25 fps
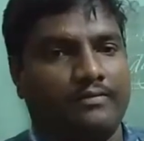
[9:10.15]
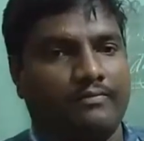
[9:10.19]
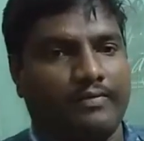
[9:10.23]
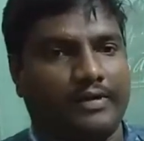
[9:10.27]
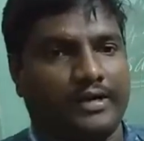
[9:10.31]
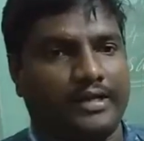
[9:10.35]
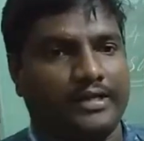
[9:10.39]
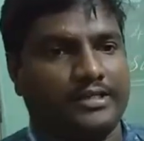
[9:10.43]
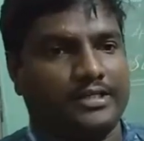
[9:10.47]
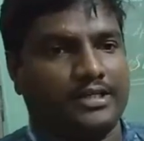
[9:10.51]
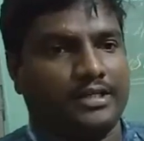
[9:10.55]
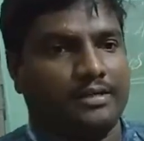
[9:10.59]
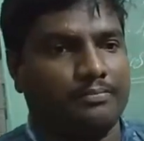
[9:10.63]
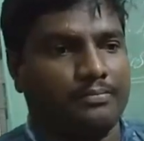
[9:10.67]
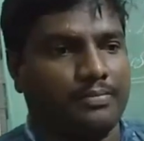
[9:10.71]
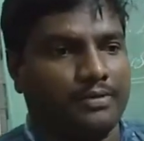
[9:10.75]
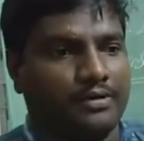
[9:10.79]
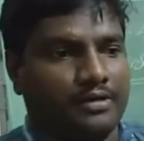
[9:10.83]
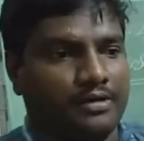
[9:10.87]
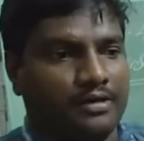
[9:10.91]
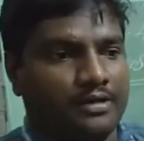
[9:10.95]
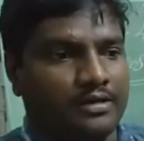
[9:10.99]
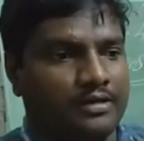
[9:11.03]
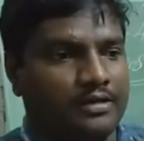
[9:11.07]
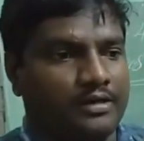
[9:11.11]
For
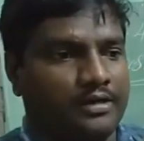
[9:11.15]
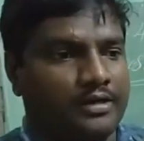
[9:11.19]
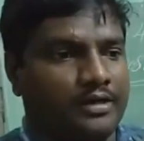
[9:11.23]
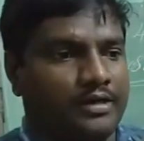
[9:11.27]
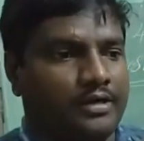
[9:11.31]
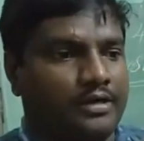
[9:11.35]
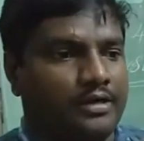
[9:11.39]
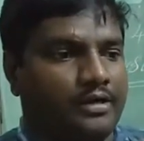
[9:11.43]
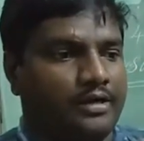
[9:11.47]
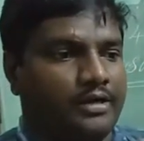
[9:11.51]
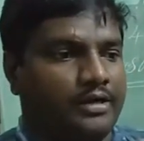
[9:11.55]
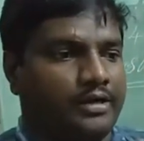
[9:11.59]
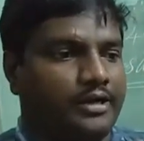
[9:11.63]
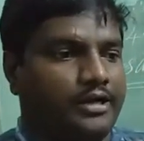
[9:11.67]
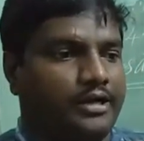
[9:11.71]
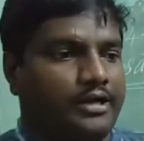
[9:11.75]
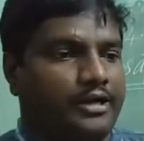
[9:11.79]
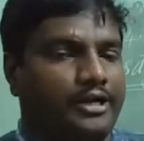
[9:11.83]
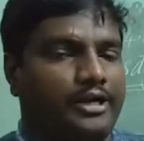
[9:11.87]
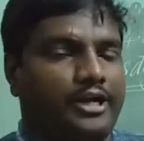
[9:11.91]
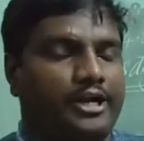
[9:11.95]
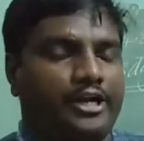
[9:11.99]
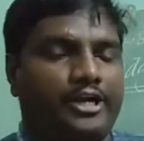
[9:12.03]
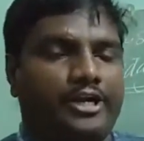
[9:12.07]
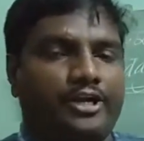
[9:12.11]
example,
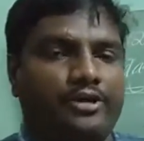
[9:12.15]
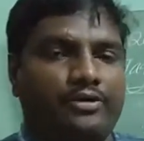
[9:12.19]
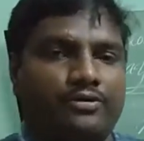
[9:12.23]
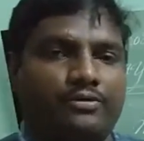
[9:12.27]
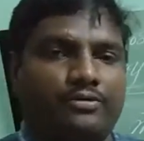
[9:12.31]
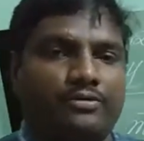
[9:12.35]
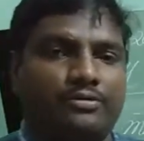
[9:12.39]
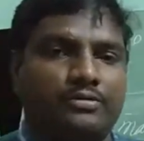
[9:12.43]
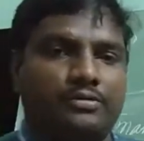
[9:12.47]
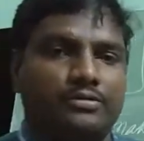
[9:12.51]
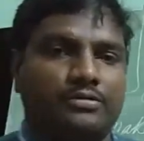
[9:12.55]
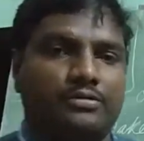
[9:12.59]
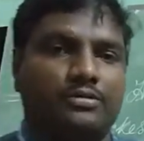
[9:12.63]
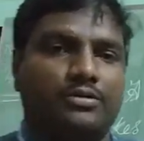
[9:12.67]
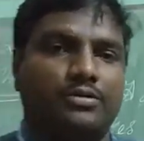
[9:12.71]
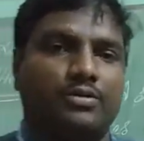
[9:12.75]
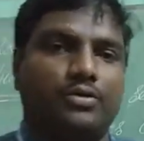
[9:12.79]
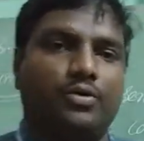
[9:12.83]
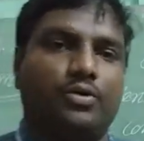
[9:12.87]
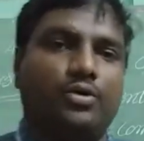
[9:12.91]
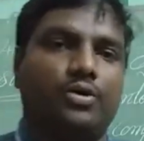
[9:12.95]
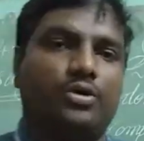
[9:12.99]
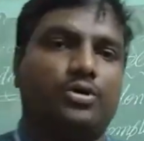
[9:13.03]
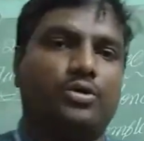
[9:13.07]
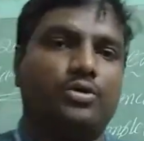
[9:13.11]
did you
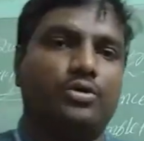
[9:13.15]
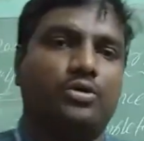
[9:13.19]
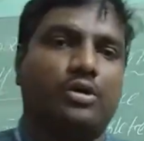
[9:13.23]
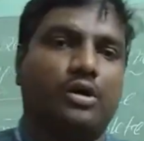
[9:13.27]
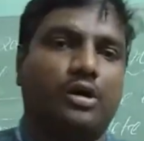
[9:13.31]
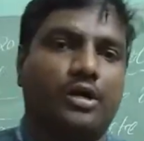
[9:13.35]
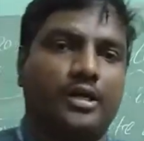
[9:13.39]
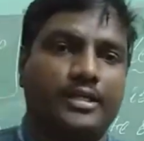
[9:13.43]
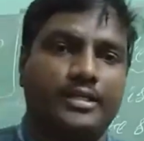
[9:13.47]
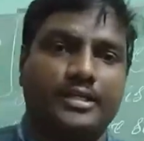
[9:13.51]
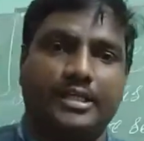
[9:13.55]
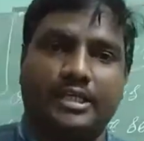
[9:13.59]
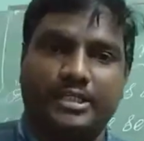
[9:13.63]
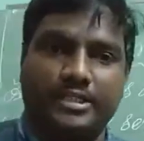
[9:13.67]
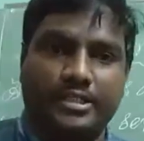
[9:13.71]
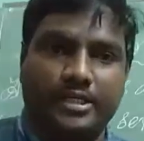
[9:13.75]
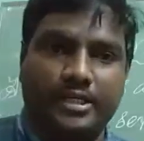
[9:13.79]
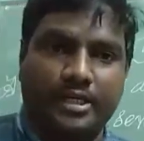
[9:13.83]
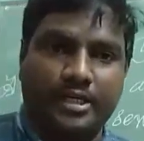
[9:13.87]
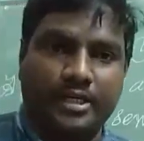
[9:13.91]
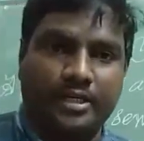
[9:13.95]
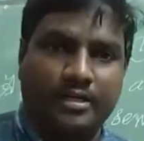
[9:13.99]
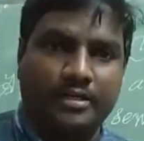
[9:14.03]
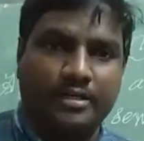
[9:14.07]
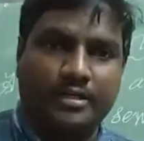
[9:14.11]
go to college
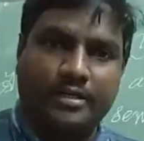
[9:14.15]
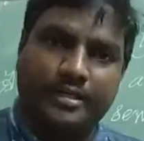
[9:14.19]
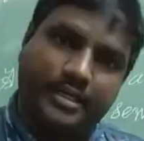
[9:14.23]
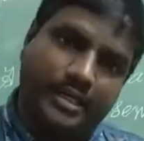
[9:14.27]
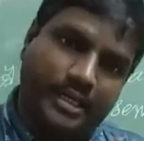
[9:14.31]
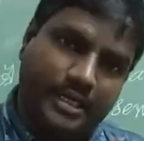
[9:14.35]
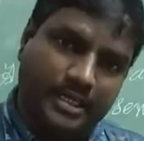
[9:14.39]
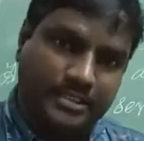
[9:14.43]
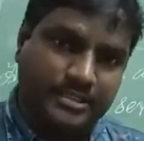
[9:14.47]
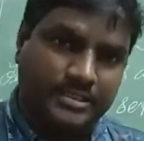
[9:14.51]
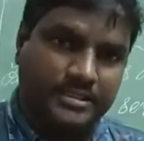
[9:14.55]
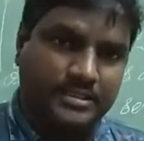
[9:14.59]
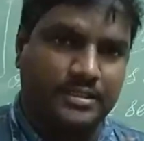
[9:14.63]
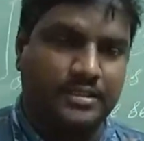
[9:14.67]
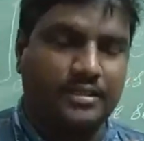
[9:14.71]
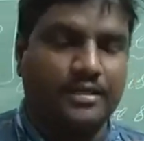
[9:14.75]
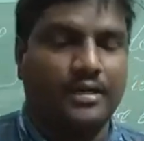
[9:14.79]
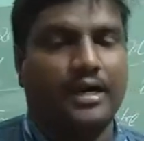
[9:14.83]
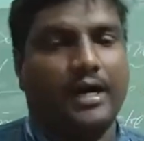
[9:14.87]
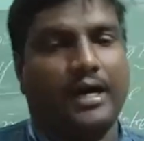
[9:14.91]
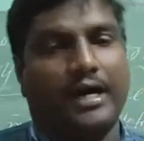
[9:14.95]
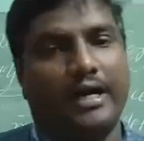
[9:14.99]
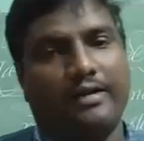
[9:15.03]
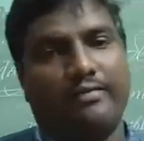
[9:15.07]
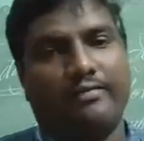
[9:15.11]
yesterday? Yes,
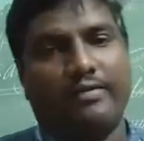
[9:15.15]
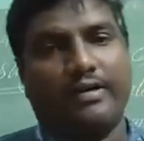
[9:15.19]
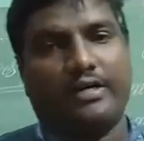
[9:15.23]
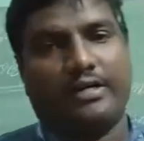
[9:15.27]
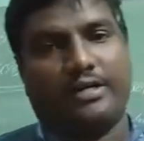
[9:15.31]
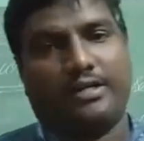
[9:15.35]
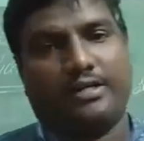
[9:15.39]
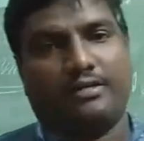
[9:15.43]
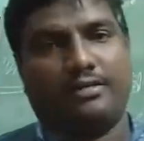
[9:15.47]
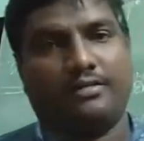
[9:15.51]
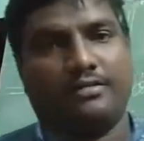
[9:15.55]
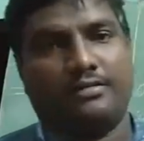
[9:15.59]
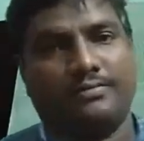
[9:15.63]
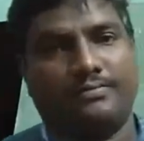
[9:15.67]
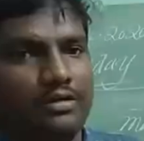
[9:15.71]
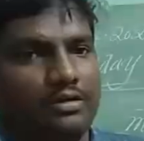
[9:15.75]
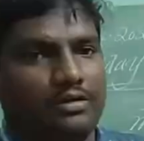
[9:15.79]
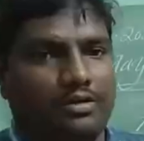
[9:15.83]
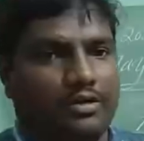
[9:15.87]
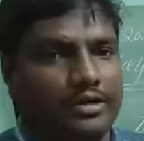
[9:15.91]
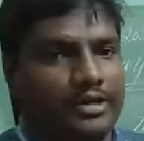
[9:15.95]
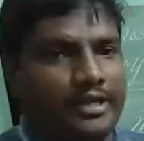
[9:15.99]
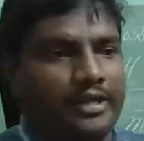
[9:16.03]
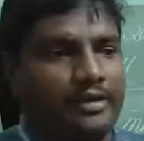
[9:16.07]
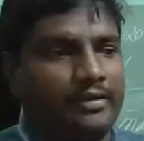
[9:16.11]
I went.
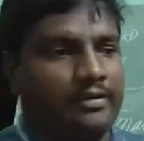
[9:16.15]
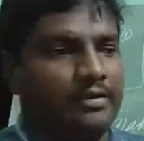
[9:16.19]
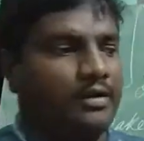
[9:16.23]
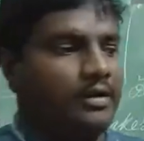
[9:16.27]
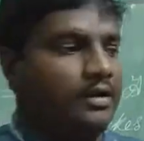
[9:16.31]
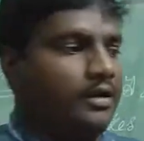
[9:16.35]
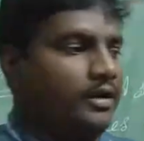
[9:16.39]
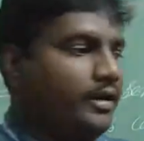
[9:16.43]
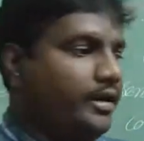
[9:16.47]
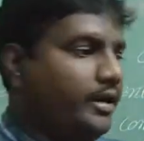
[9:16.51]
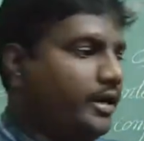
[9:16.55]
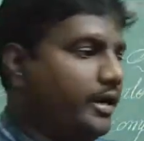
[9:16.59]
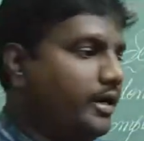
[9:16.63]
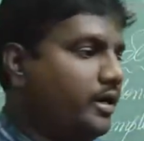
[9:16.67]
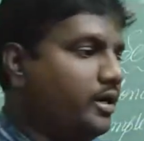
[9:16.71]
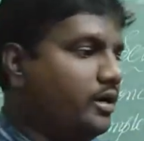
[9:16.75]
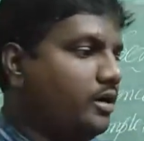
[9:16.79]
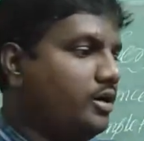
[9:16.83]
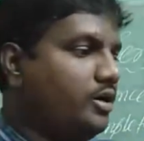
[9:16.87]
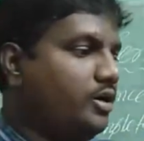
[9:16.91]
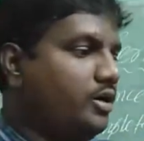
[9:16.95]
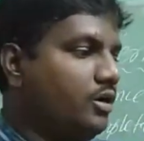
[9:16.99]
Okay? And